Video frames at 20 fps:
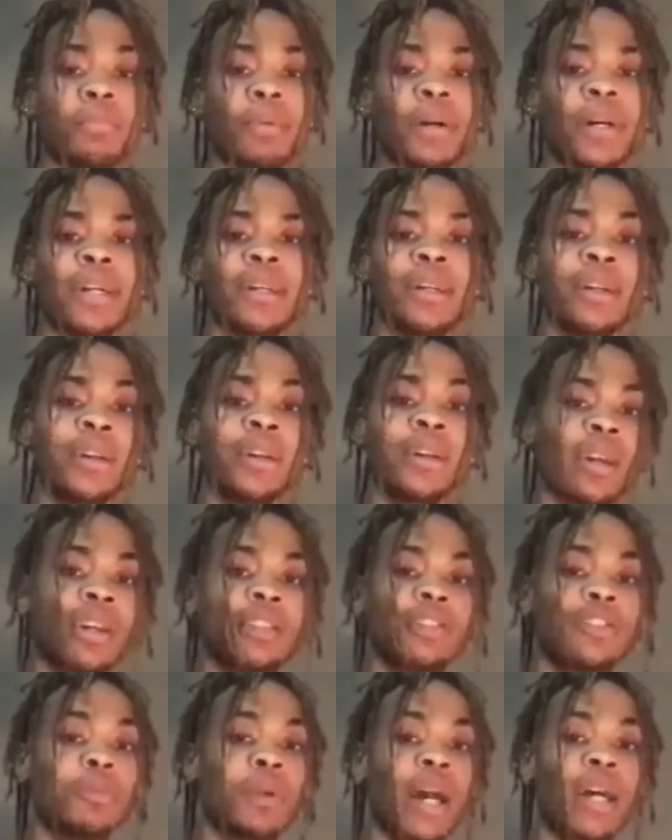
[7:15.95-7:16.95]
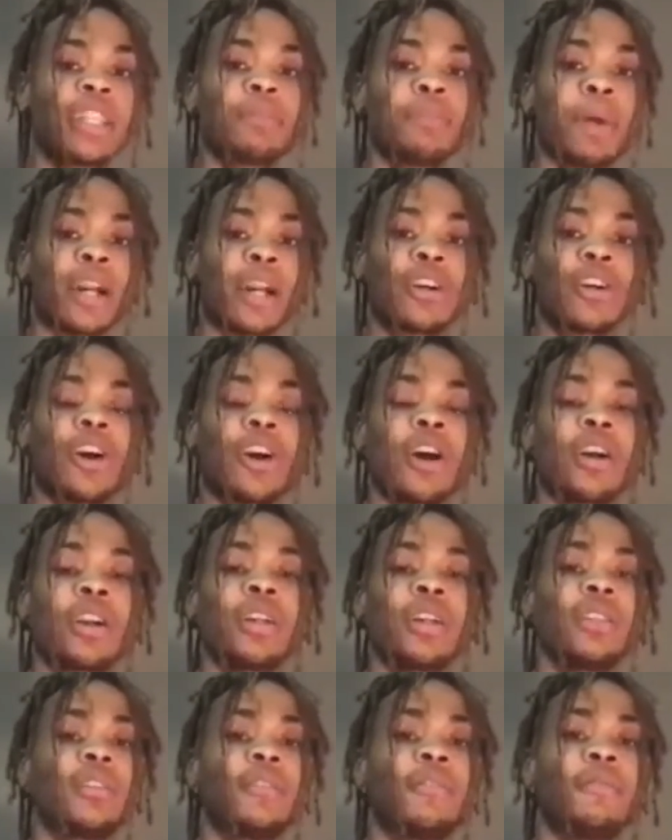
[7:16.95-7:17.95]
But to be honest, Michael Carter
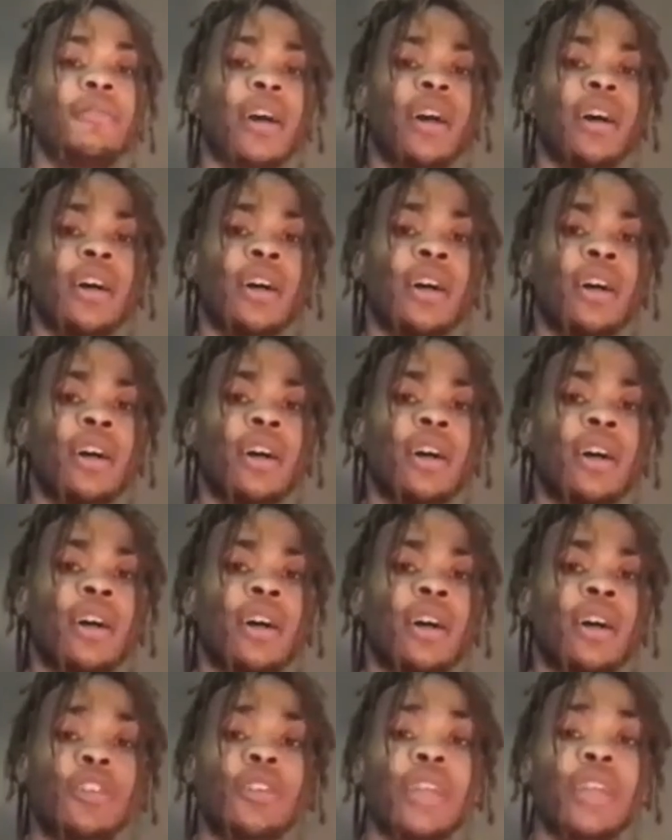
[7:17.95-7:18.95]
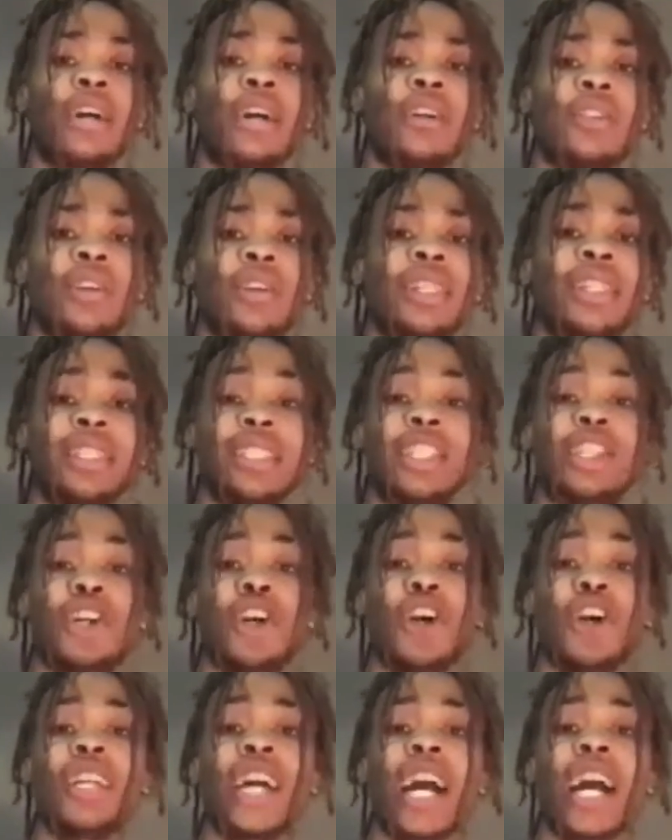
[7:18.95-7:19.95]
is a third down. He's a
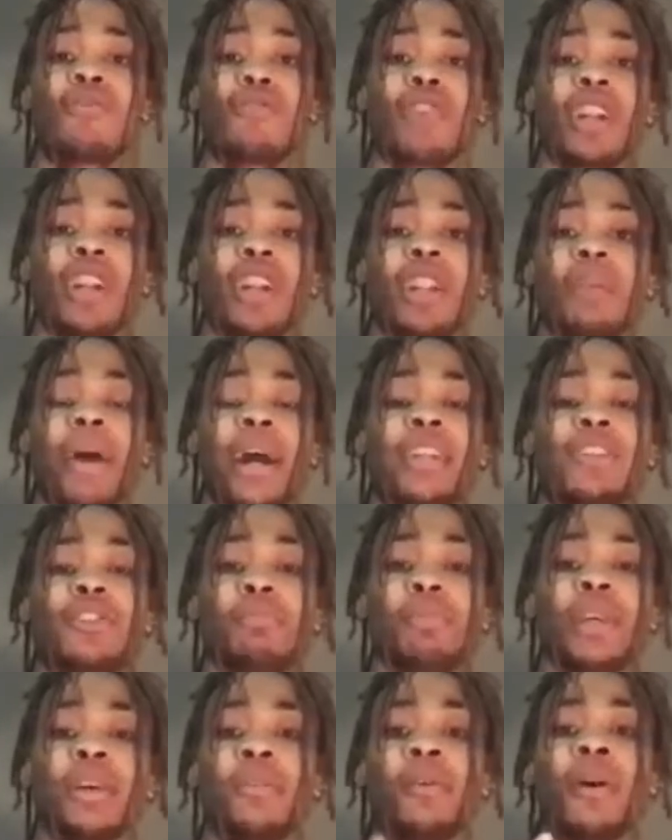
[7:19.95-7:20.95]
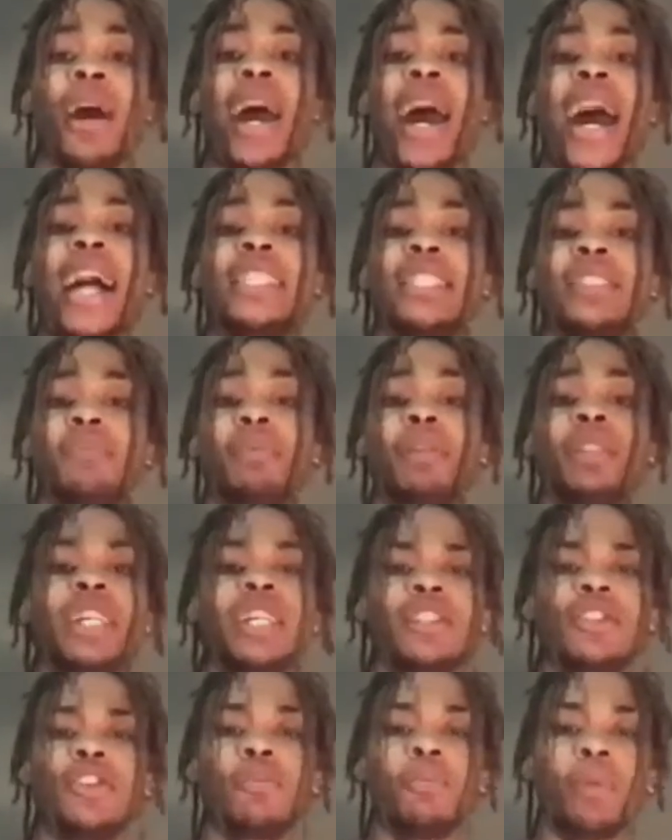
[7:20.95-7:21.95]
third down running back to me as his
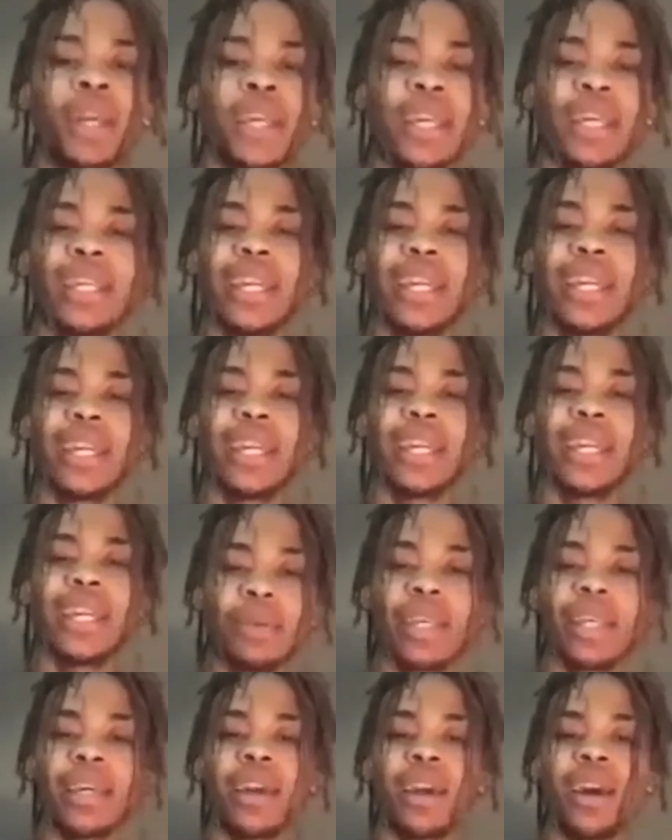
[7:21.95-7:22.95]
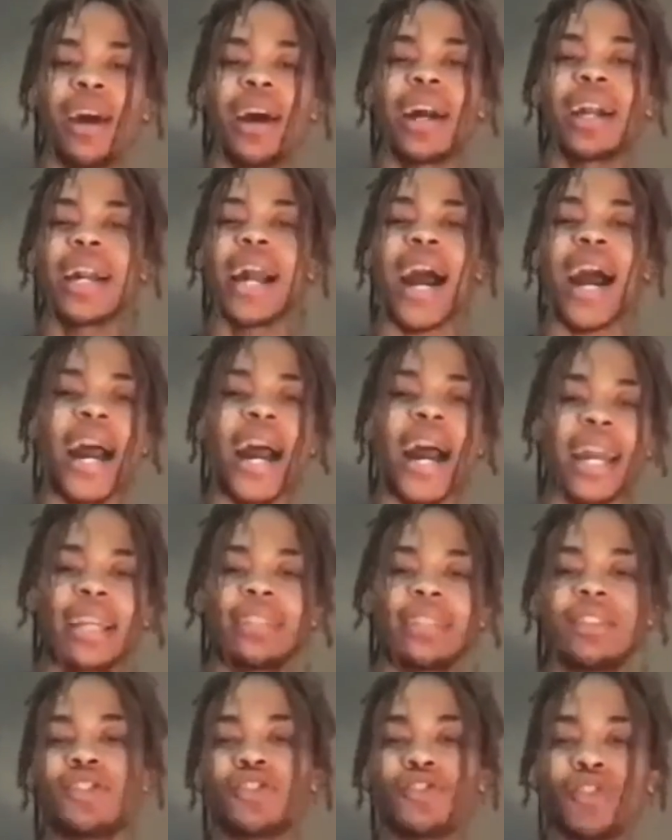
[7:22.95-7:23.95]
potential, but he gives me a guy in
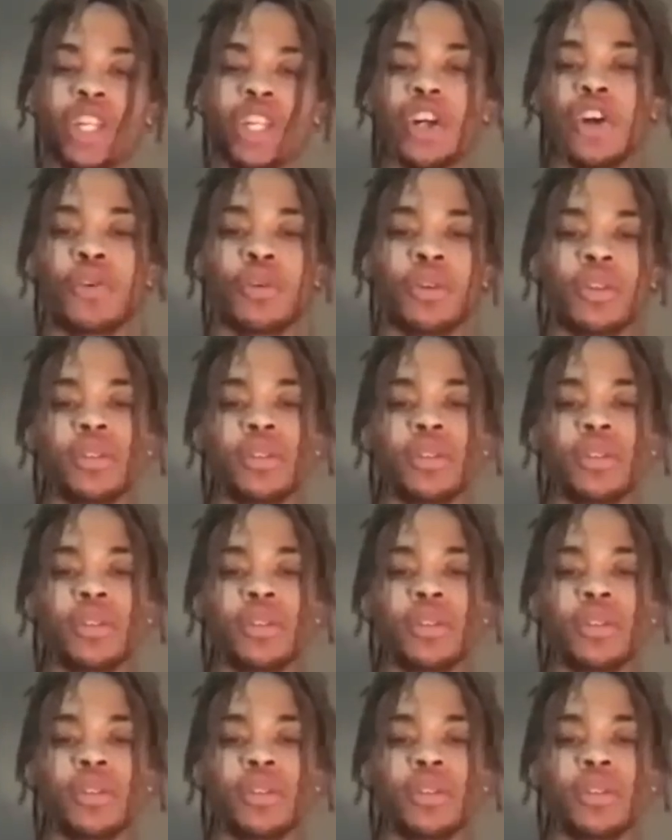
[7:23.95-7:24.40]
Tariq Cohen.